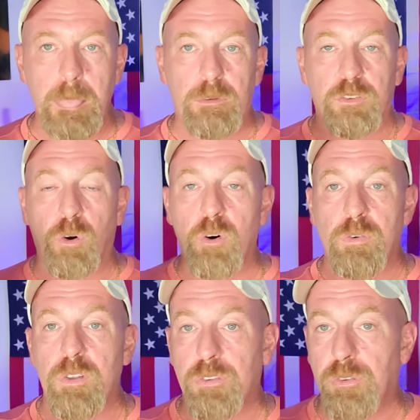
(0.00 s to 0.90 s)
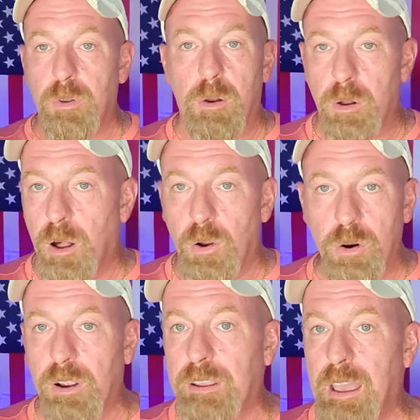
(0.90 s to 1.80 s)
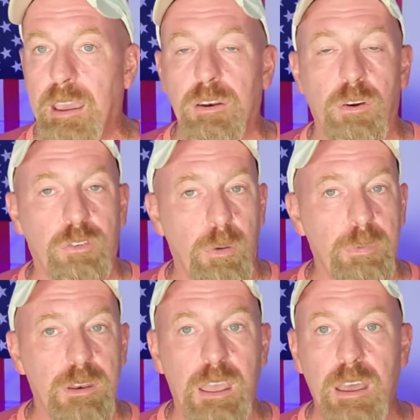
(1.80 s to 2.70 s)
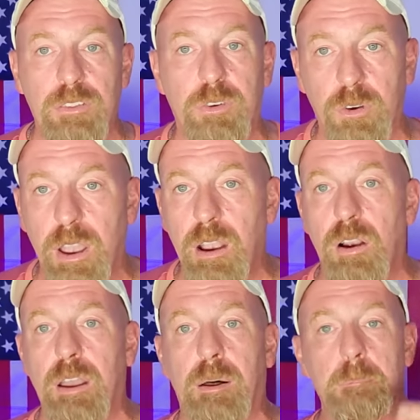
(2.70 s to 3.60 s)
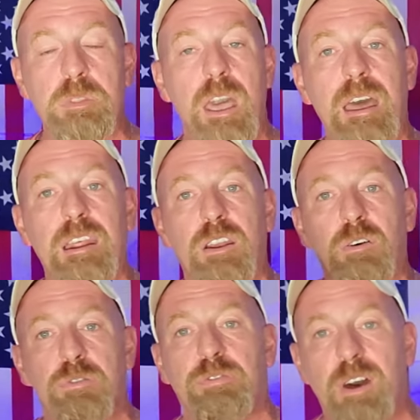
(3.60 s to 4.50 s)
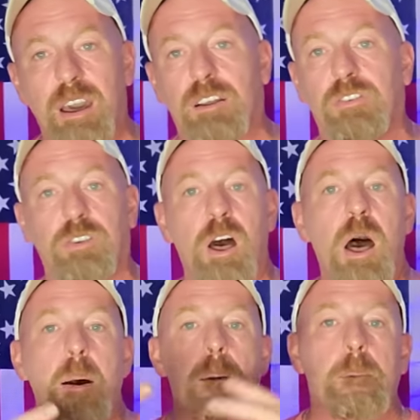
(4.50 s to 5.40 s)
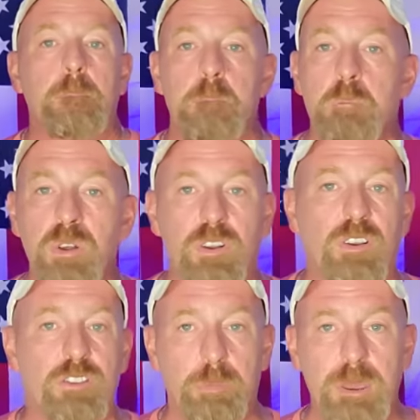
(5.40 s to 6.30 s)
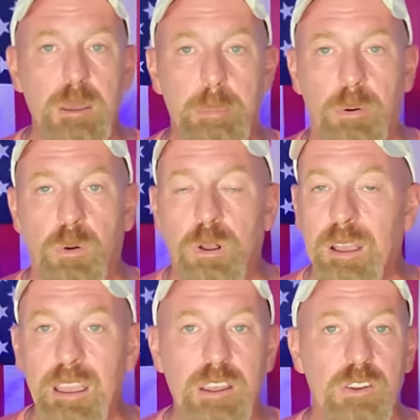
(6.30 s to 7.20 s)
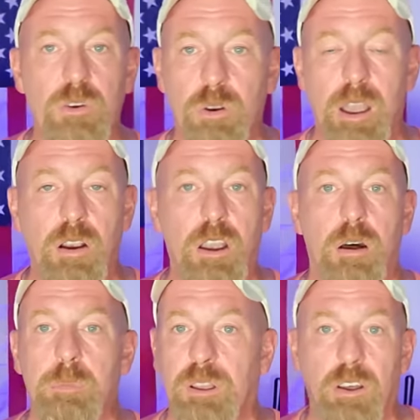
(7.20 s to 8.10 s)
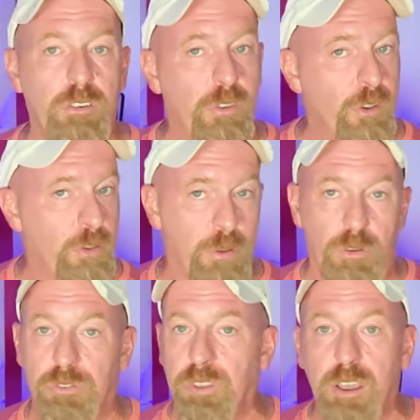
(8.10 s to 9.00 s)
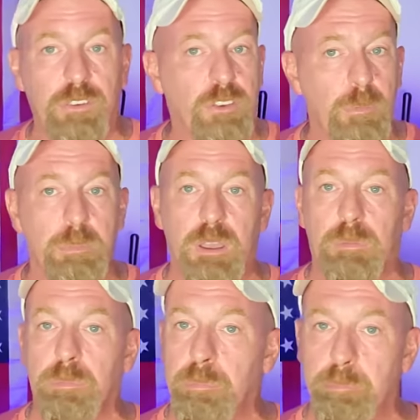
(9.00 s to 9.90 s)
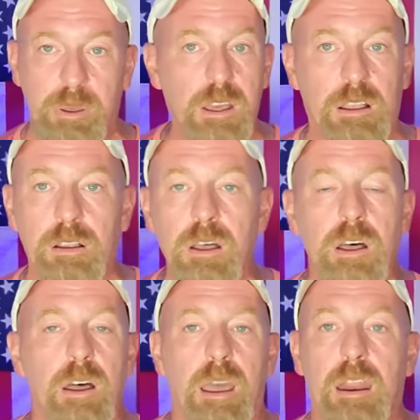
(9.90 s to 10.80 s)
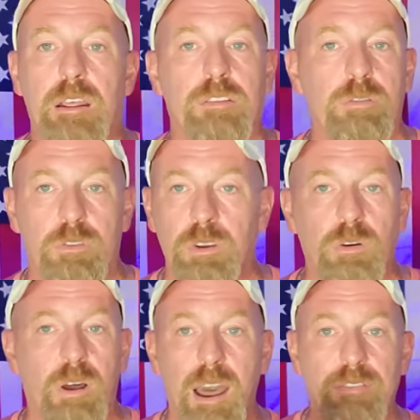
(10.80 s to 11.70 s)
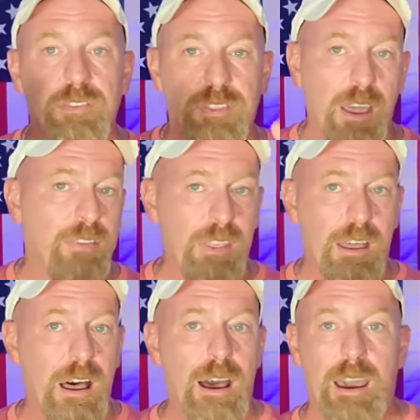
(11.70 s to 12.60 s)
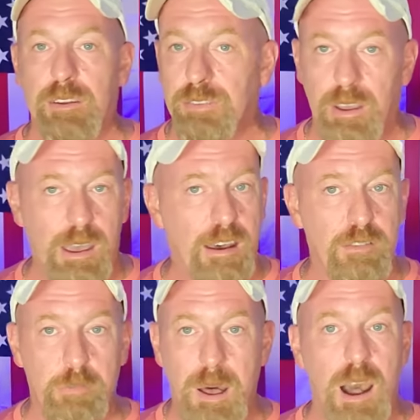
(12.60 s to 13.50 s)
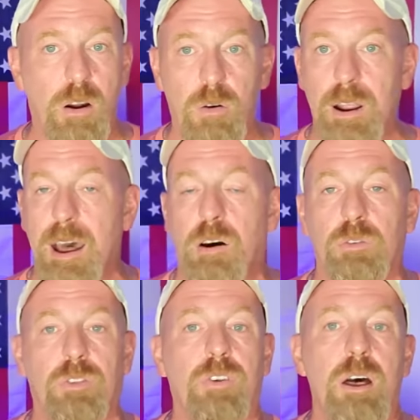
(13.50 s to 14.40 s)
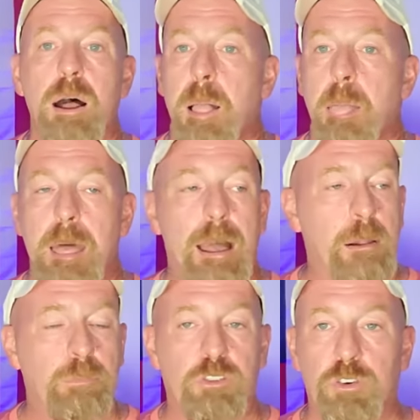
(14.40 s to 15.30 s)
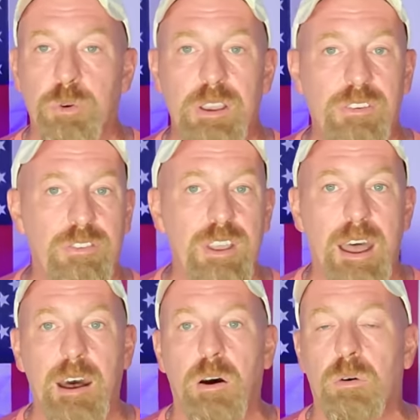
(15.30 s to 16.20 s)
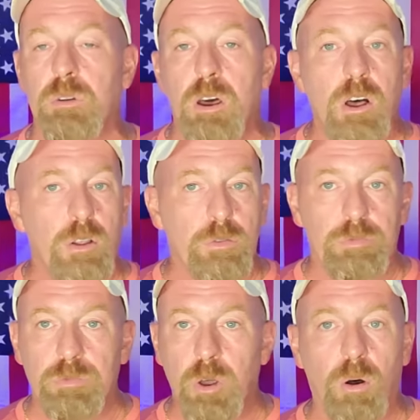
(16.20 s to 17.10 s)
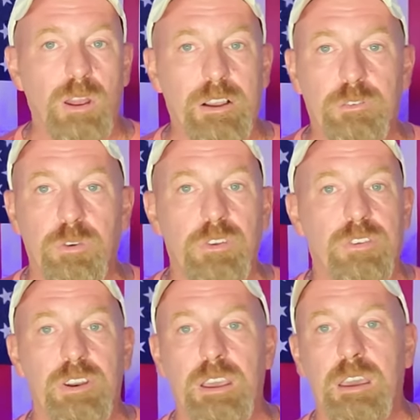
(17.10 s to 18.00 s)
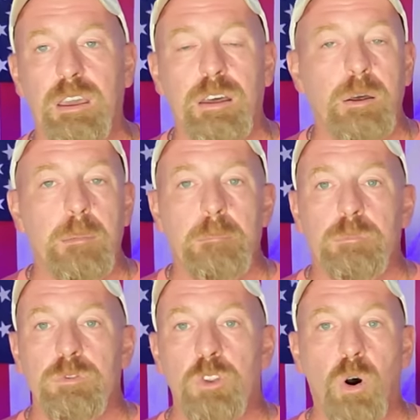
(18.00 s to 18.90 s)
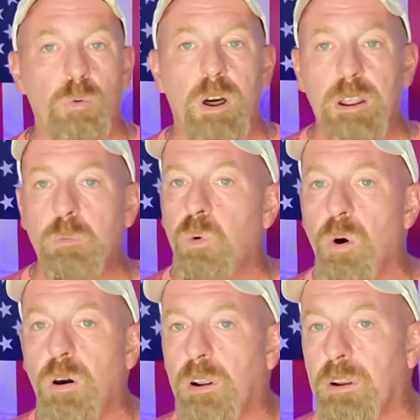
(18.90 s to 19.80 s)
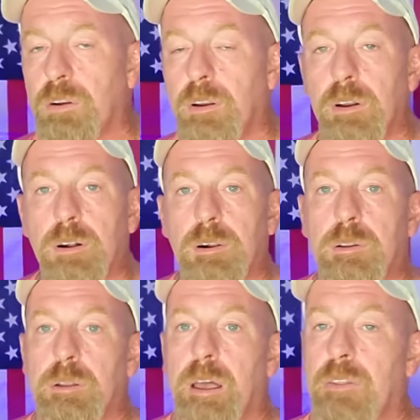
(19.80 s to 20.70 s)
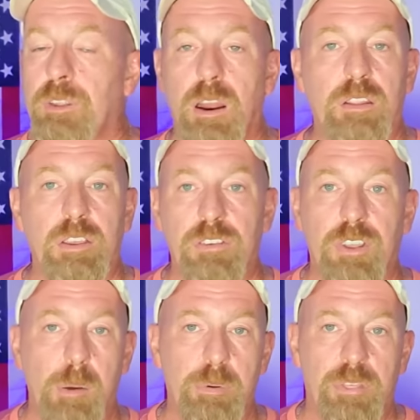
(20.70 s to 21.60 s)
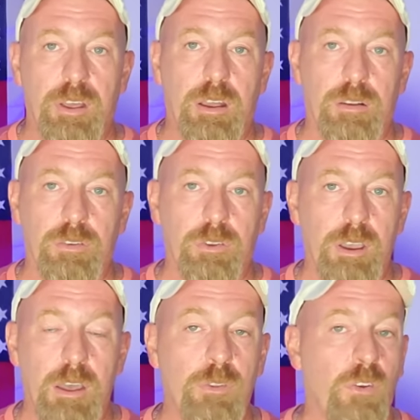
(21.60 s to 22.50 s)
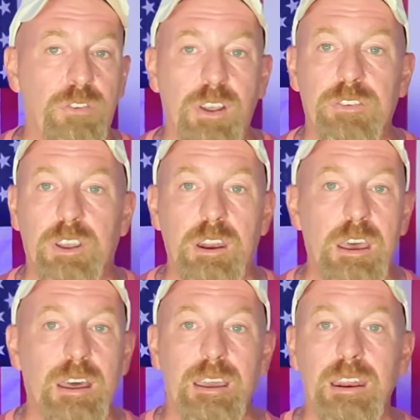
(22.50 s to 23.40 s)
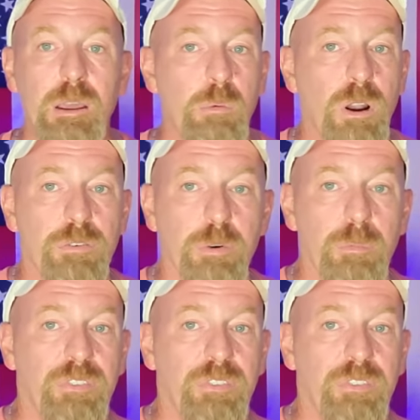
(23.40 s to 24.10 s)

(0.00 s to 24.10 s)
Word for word: So if it's a hurricane or something hits your area and it affects millions of people in your area because those things can be big and it, you don't have to take the eye to have power outs and trees down, no electricity, no running water, and none of these type of things. And those things can hit anywhere from